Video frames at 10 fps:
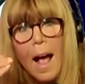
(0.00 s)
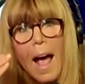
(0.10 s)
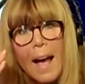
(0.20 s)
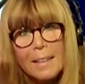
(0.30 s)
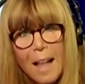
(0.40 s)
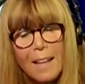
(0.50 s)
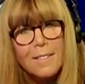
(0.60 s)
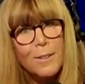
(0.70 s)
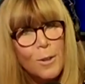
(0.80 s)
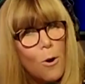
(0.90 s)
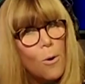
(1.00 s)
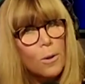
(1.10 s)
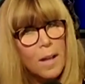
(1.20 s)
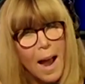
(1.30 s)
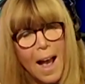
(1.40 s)
and lots of
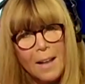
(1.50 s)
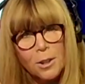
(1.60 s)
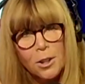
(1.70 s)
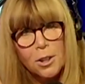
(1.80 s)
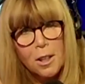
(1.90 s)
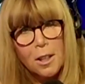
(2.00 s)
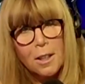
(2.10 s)
coal ash